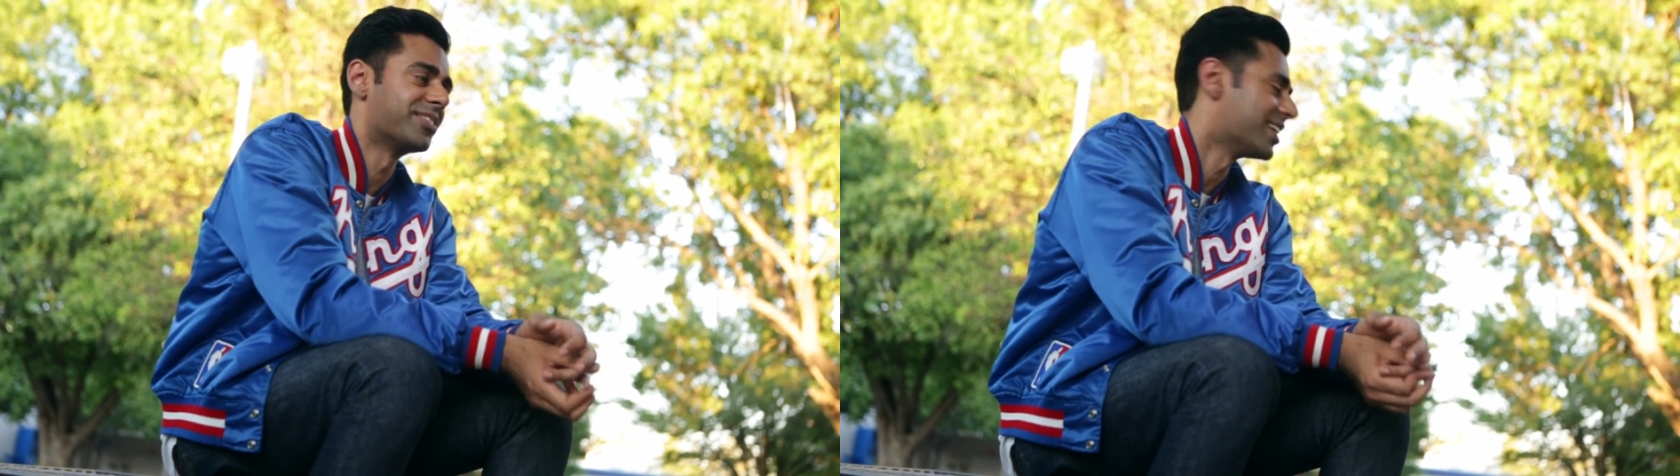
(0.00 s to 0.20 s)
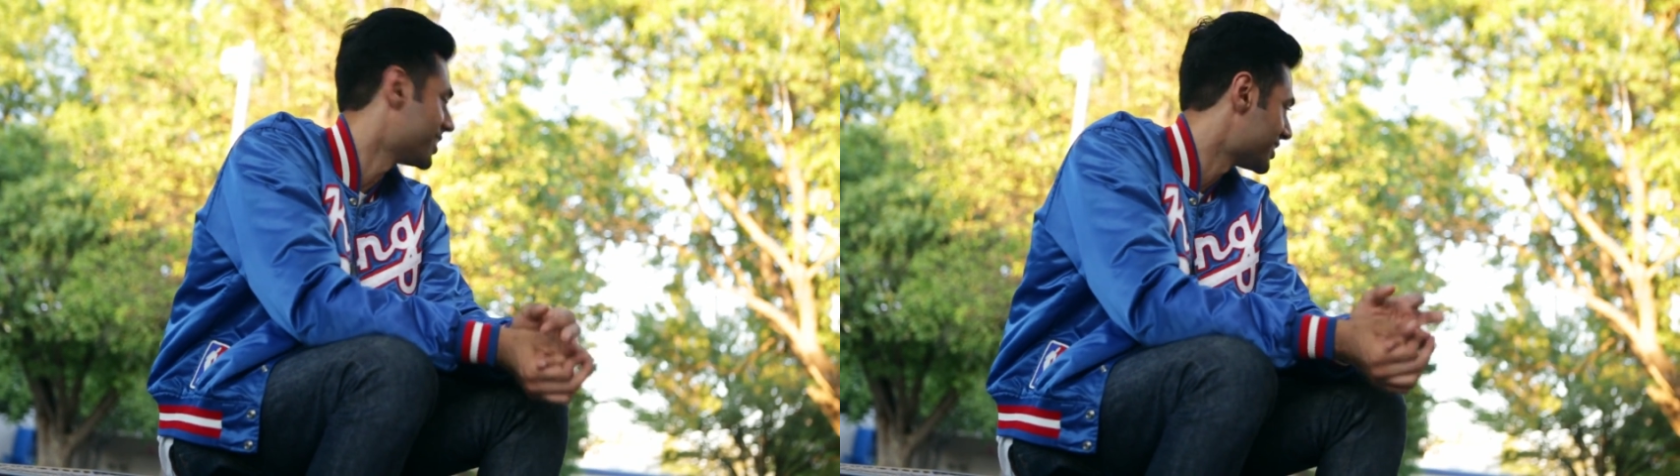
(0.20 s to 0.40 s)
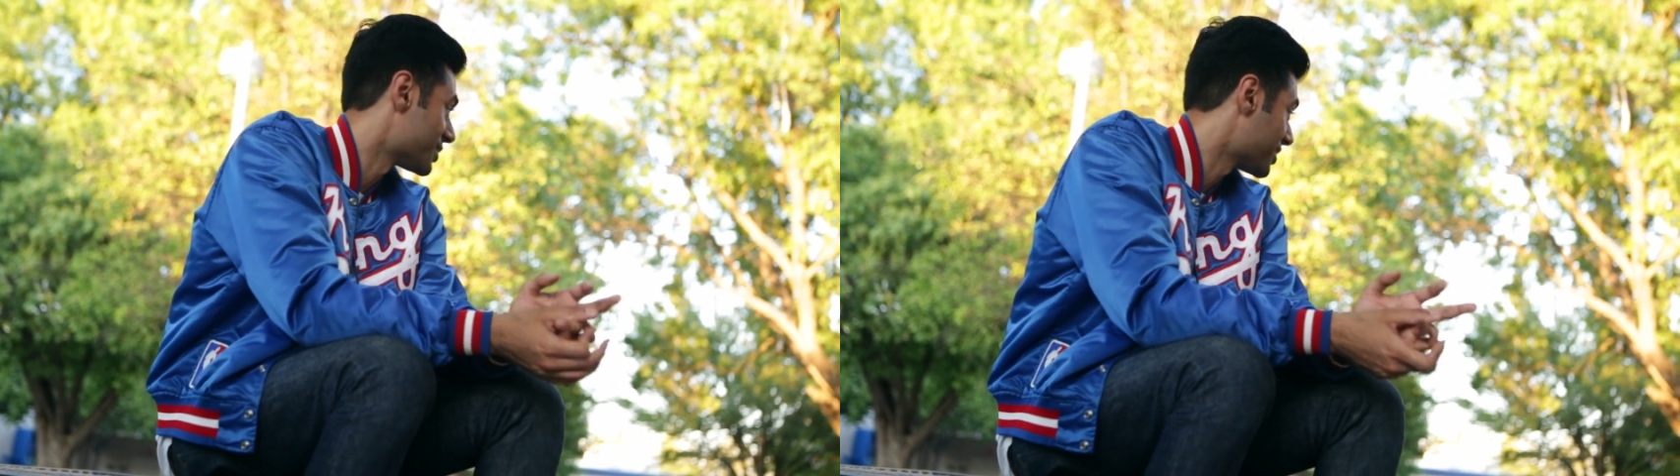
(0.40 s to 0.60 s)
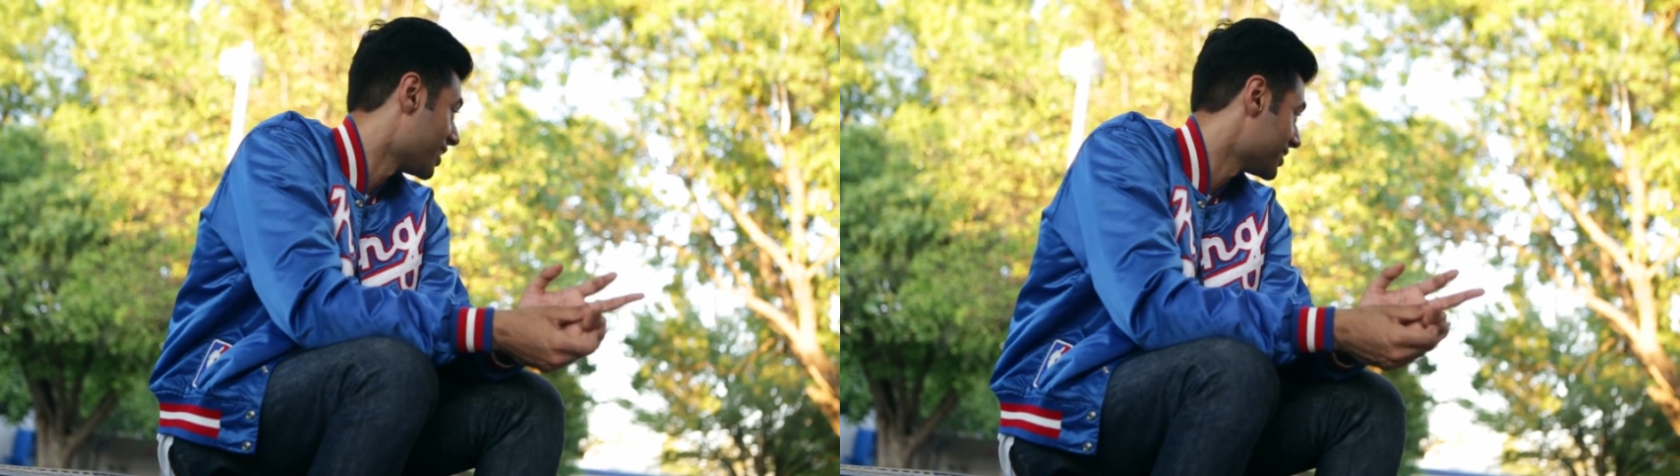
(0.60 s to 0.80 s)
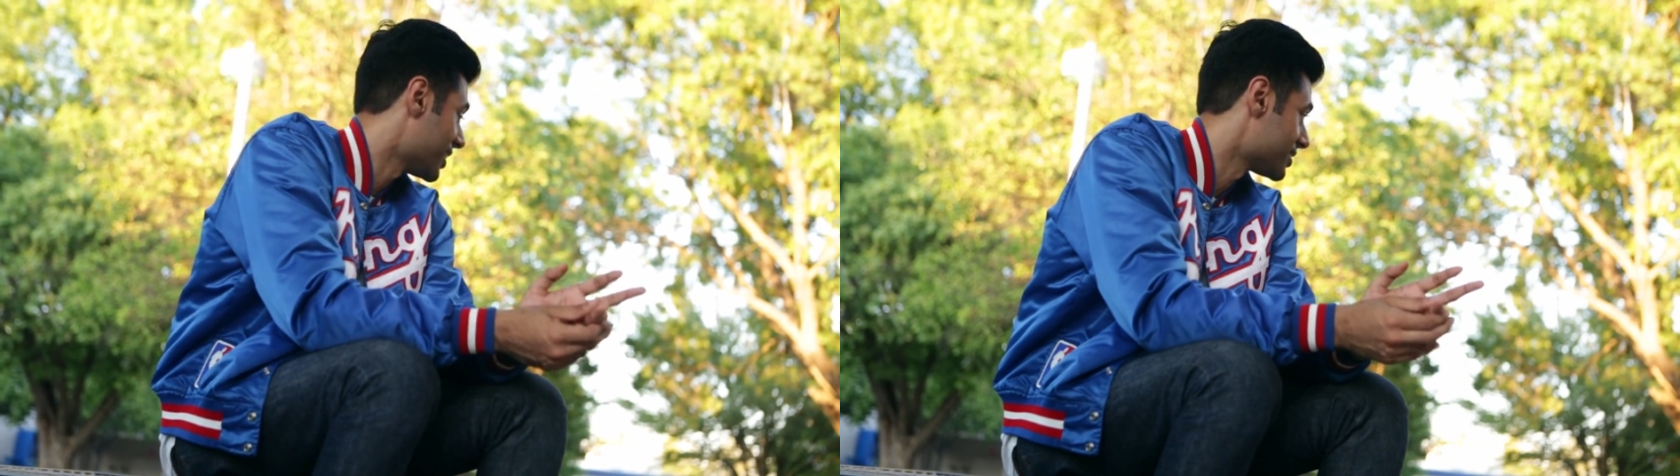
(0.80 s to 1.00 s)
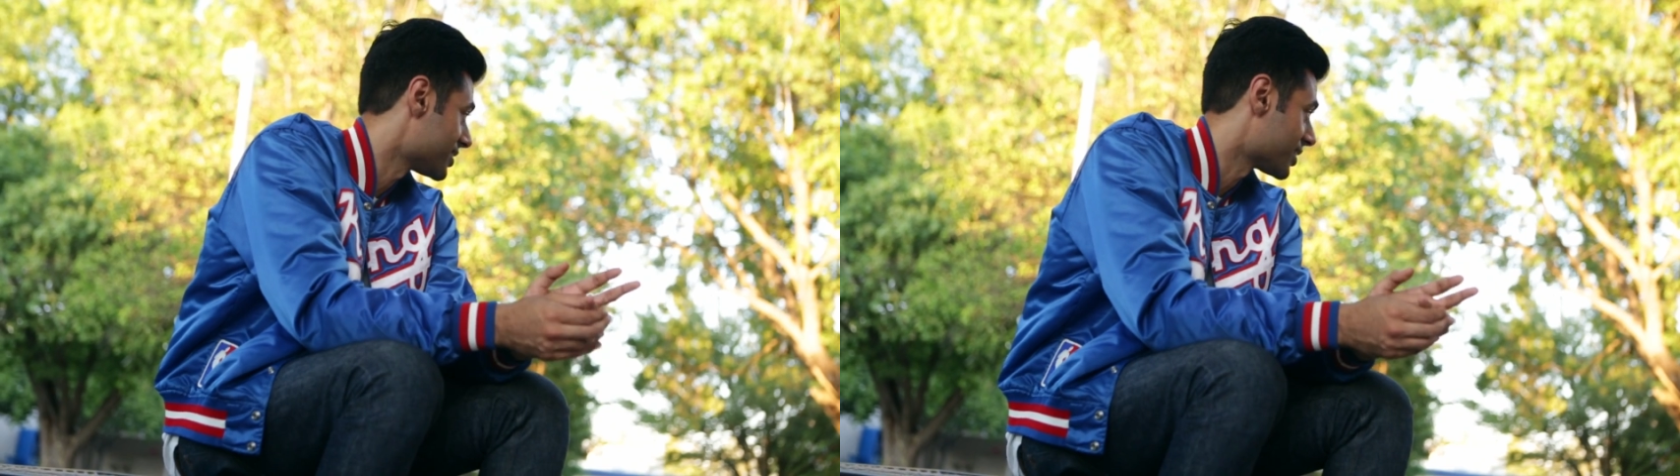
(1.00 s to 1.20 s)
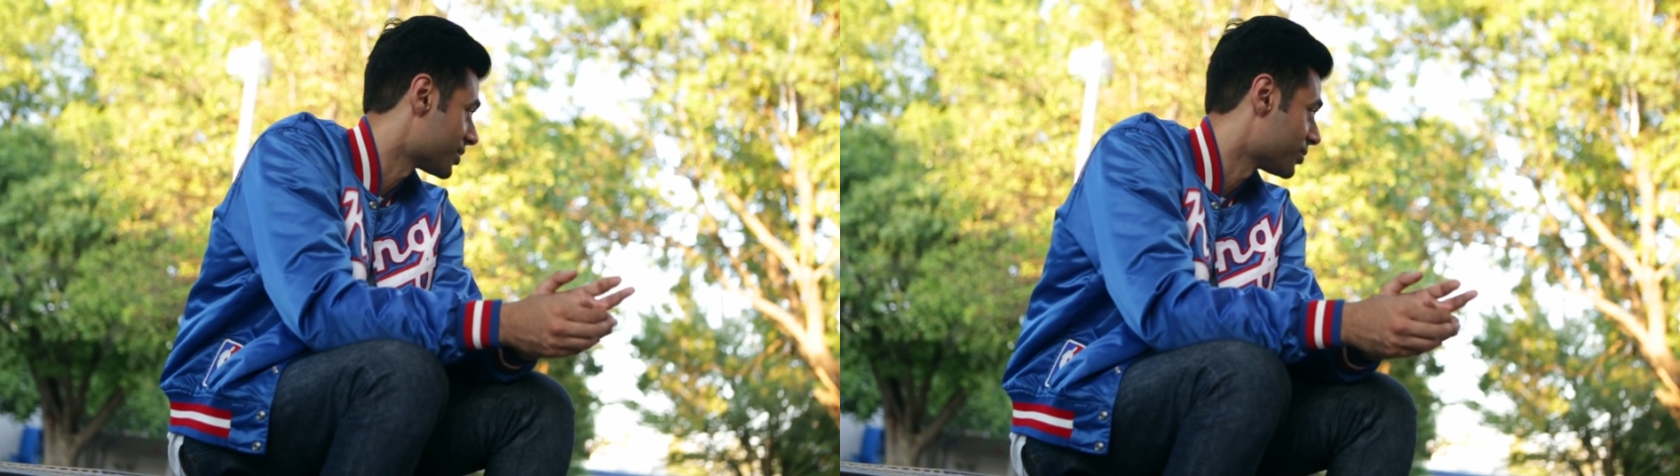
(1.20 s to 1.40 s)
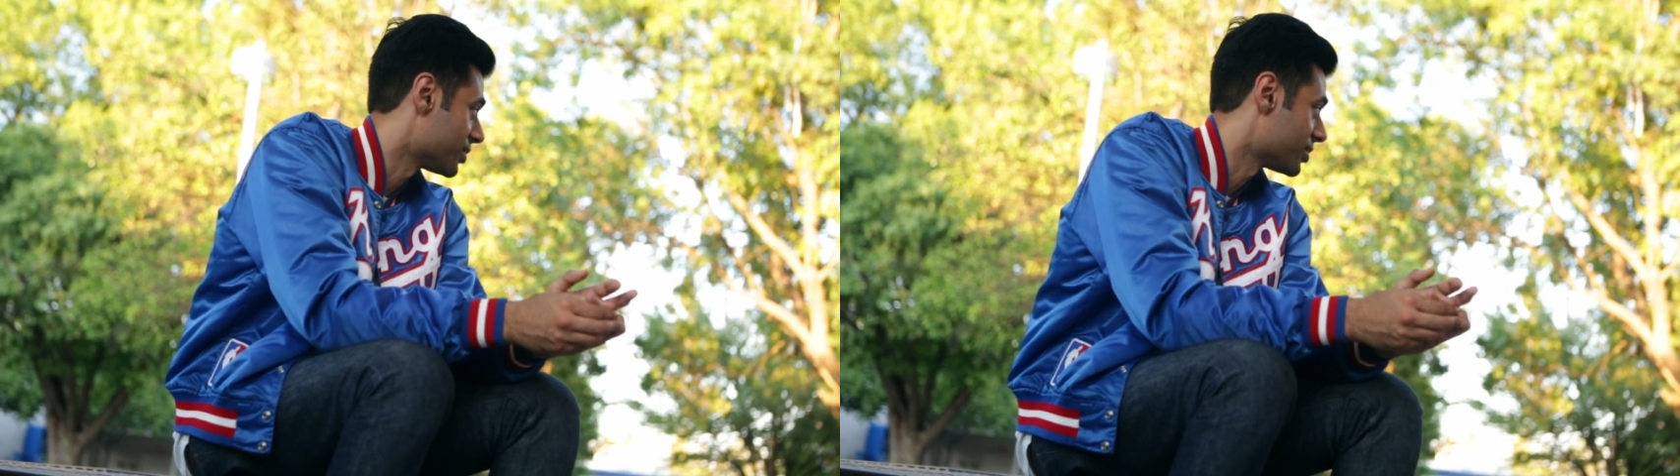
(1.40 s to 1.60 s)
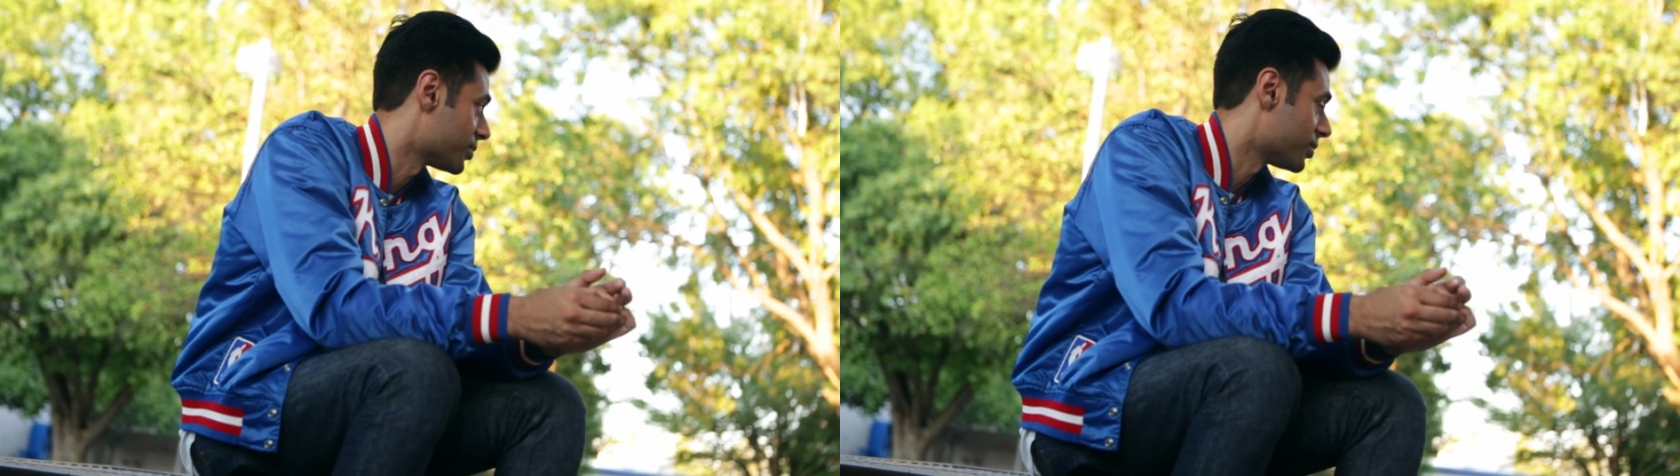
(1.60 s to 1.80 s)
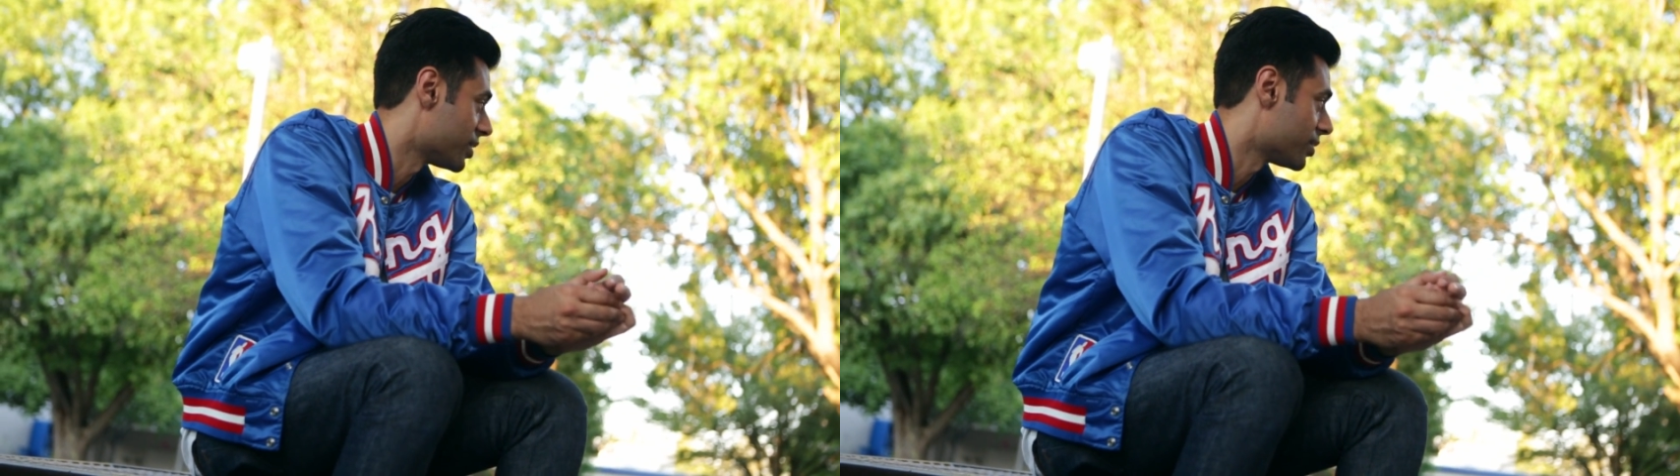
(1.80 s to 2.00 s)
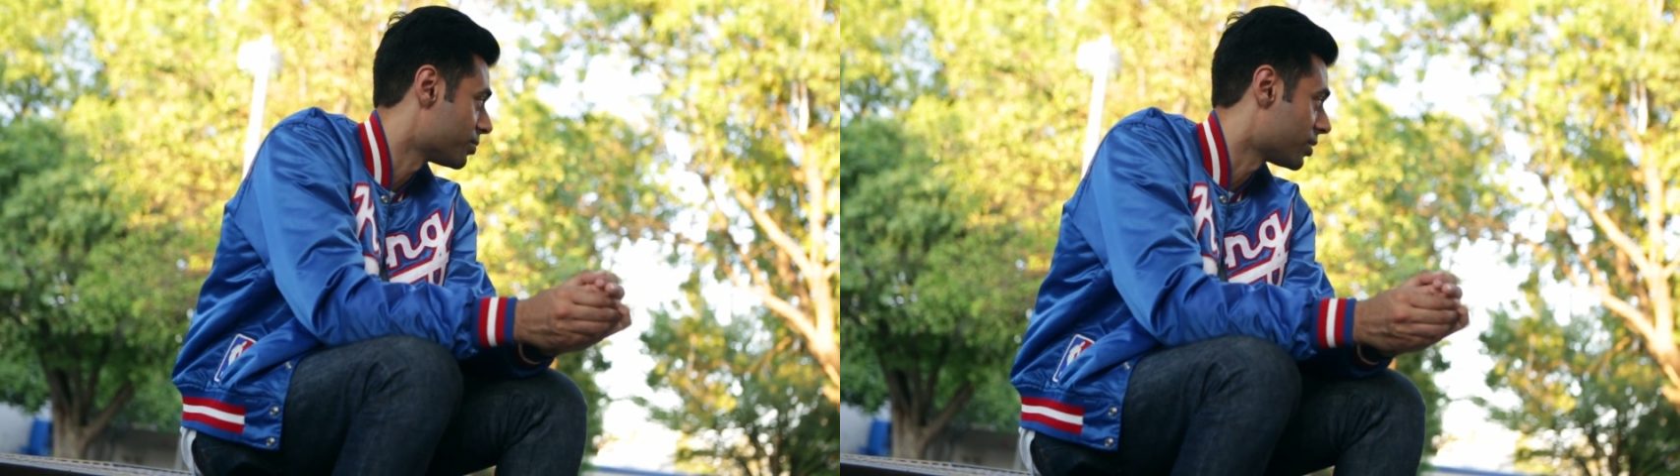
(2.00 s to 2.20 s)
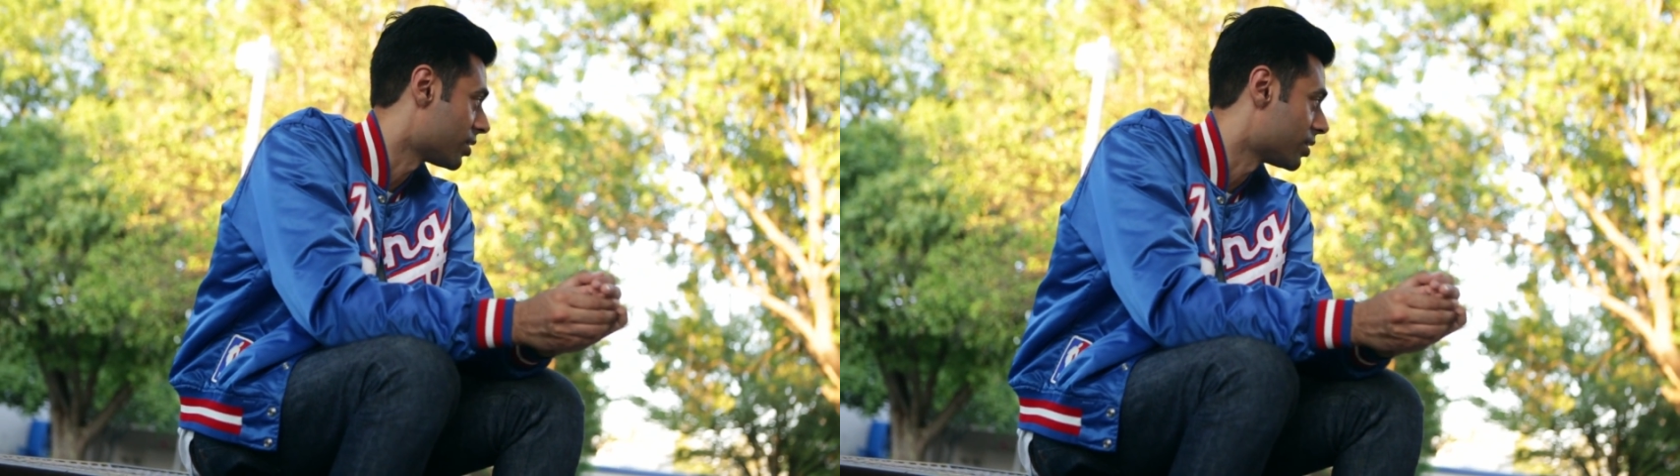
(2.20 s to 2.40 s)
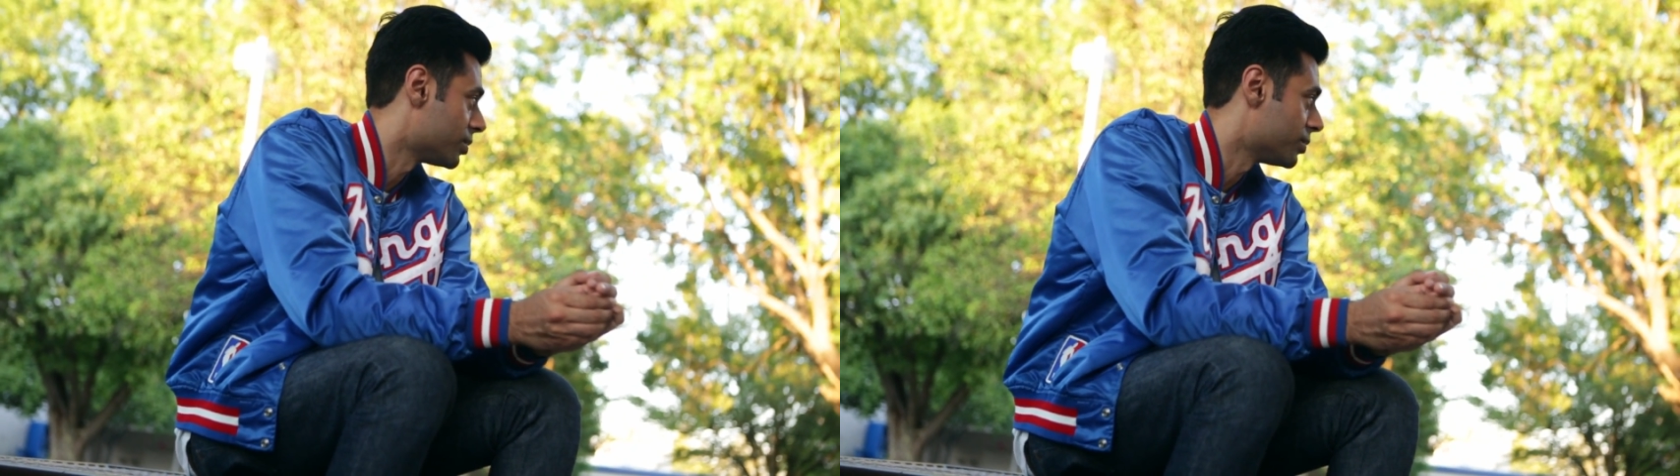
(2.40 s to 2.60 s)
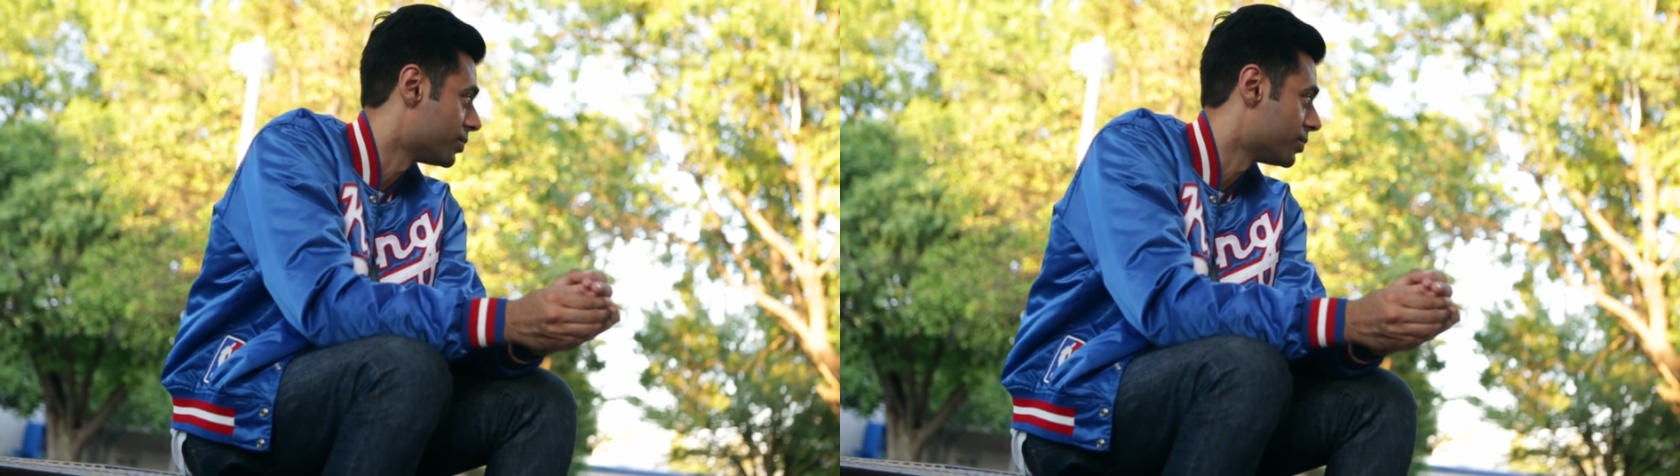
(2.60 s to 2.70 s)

It's just that's like the weird part.